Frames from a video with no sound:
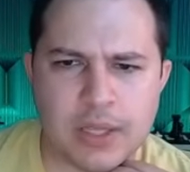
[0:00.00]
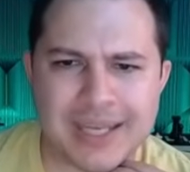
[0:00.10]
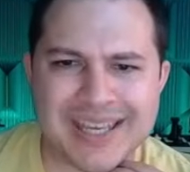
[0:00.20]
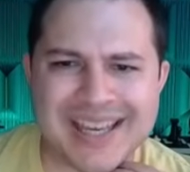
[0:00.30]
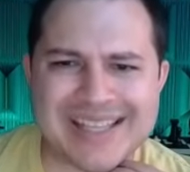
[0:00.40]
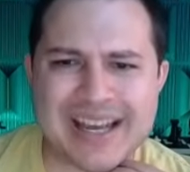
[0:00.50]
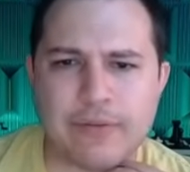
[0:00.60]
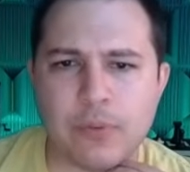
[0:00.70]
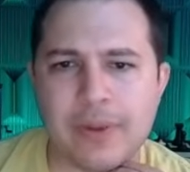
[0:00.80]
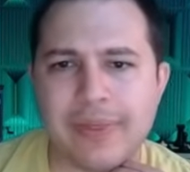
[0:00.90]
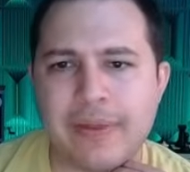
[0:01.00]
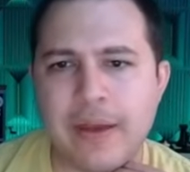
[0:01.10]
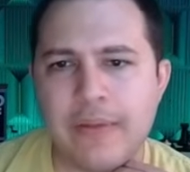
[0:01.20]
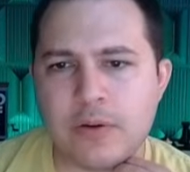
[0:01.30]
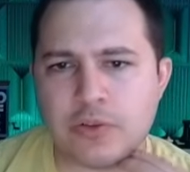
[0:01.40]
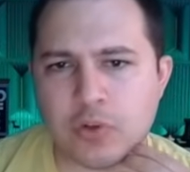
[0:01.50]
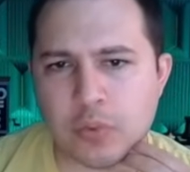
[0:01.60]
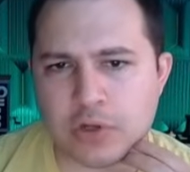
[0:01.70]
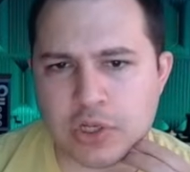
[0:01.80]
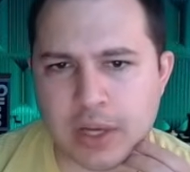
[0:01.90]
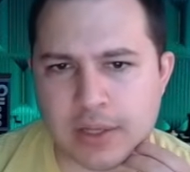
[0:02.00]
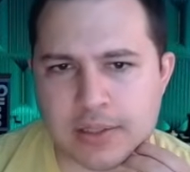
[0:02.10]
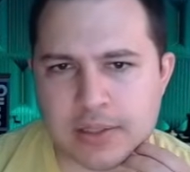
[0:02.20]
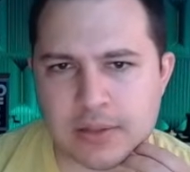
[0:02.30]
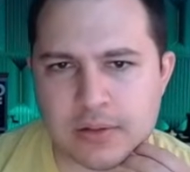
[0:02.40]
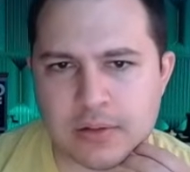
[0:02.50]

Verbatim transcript: King to f1. Then there's no more checks,